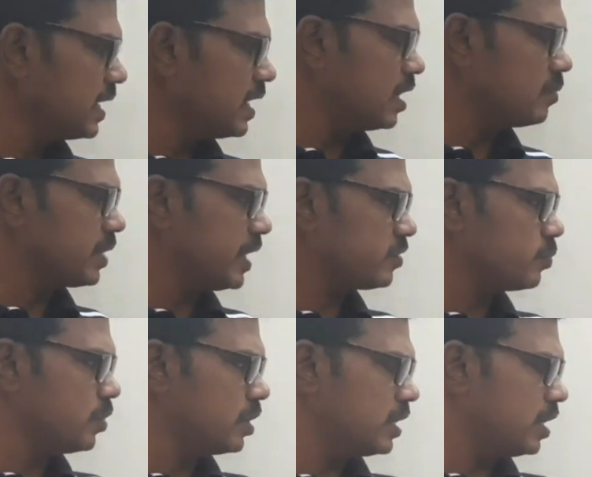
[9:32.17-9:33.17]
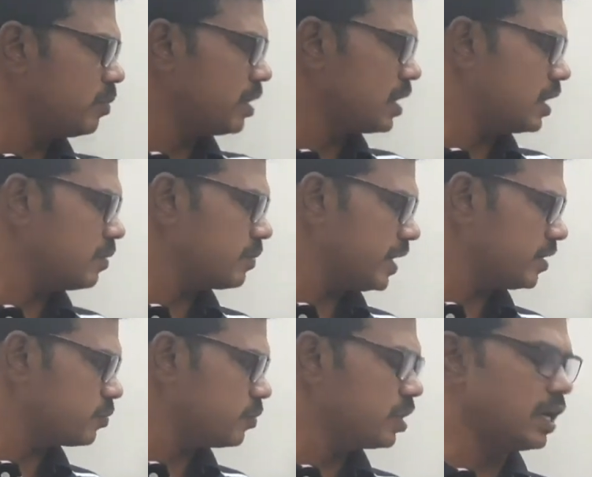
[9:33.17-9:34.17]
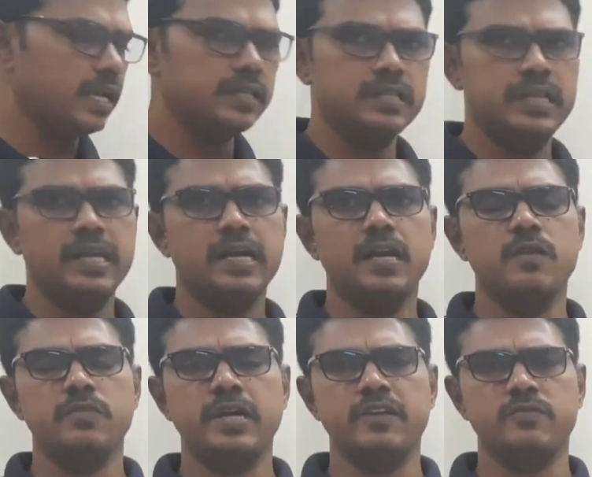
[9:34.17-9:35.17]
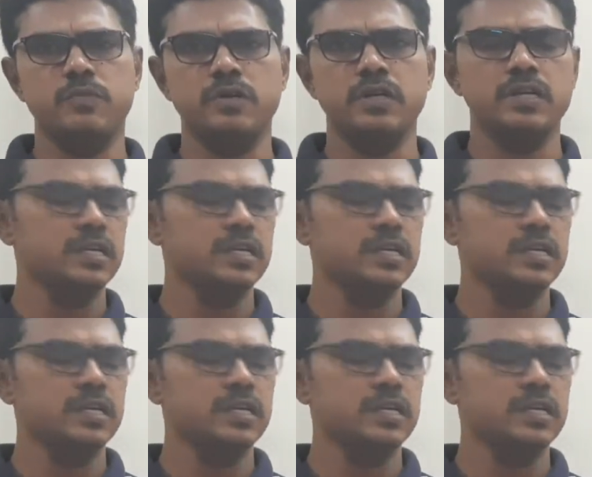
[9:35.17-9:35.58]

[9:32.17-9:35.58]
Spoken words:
column cash book, double column cash book, or three column cash book.